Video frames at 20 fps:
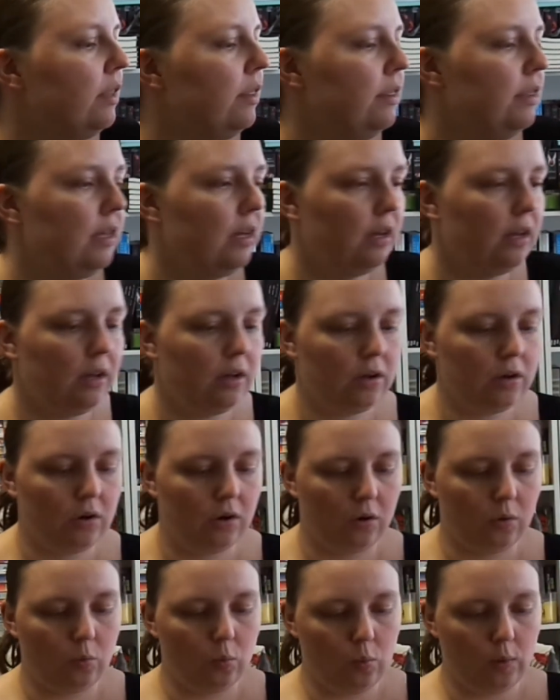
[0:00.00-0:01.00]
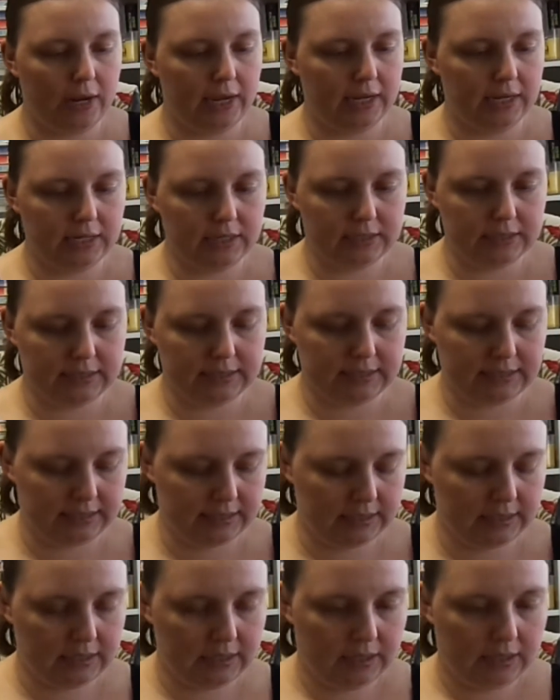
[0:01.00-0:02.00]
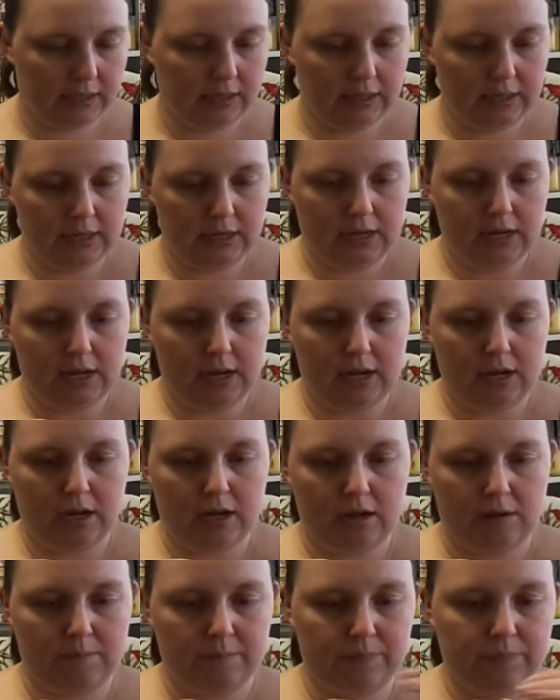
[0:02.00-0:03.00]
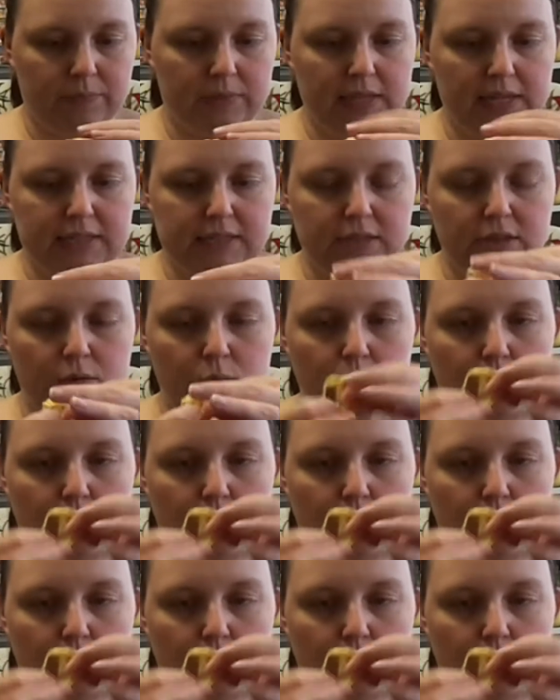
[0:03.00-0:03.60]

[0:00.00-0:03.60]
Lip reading: the wings. These are the